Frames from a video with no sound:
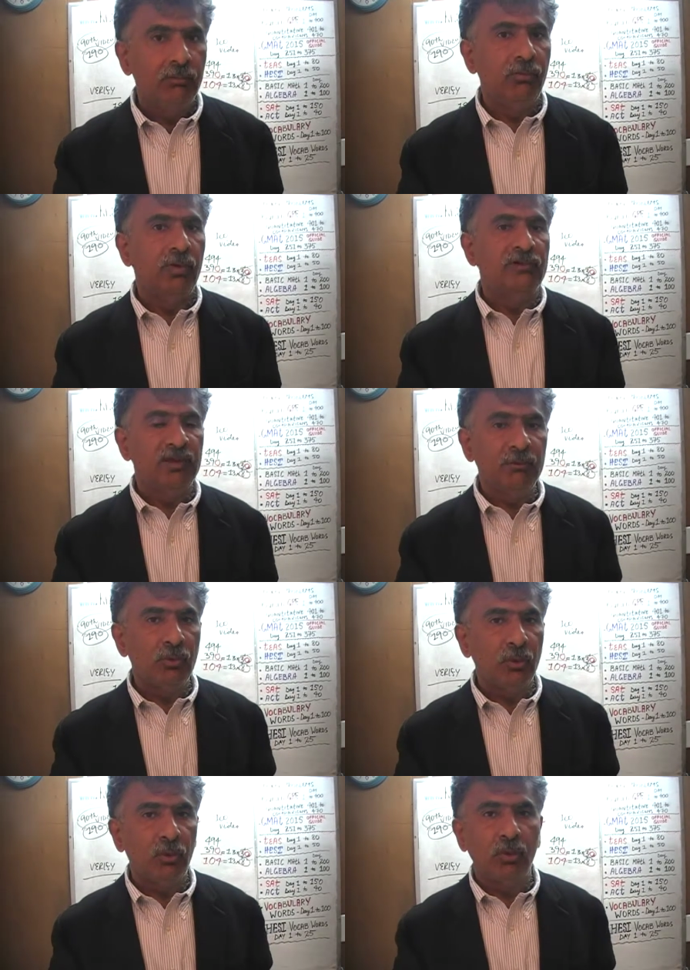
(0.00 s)
for a sum
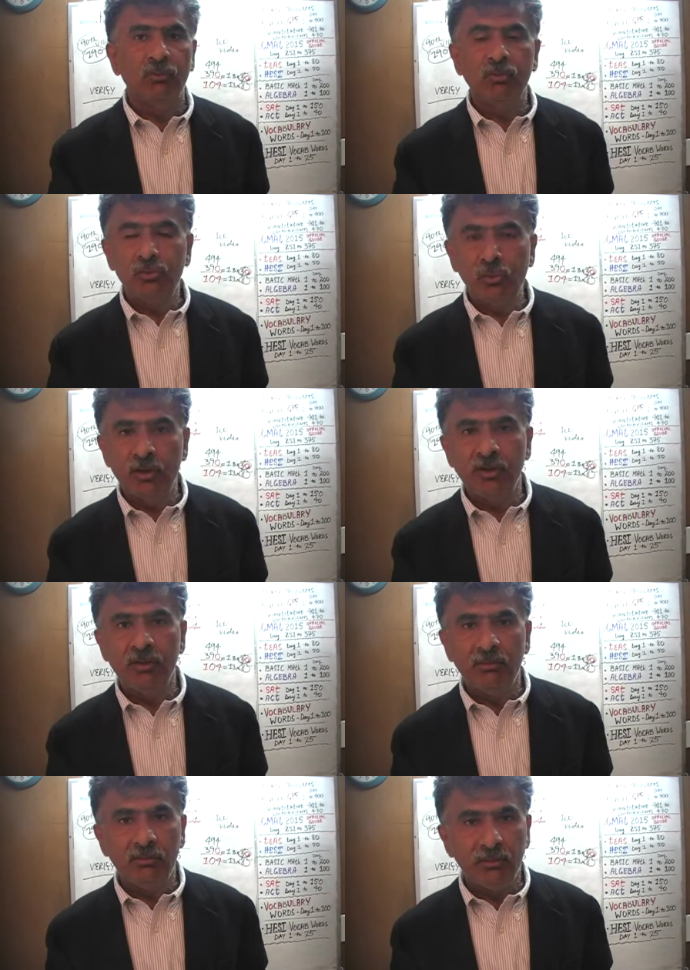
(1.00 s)
total of 200
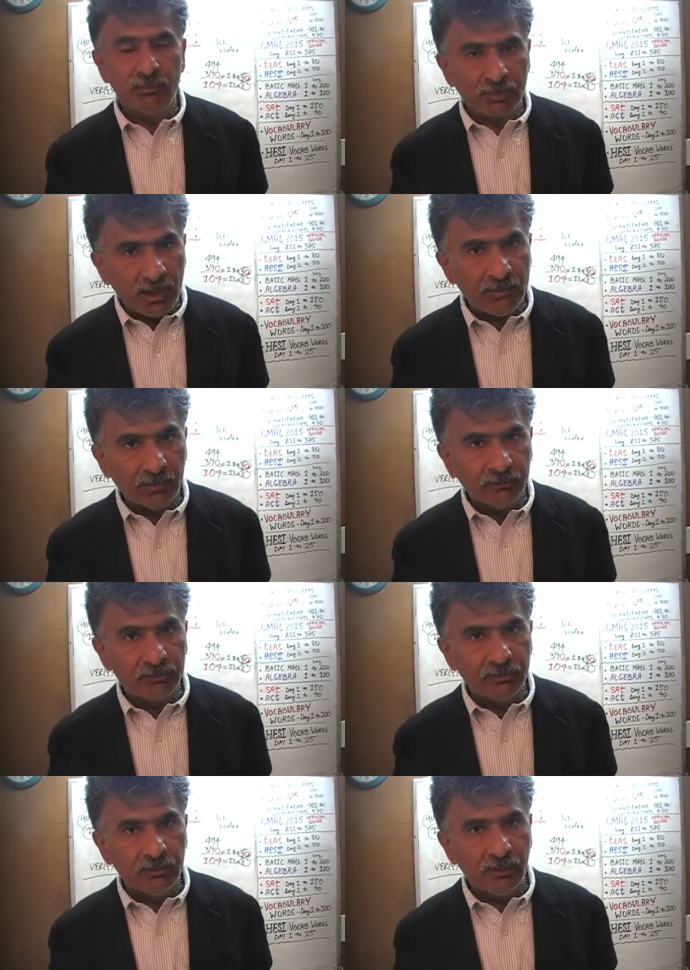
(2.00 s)
problems.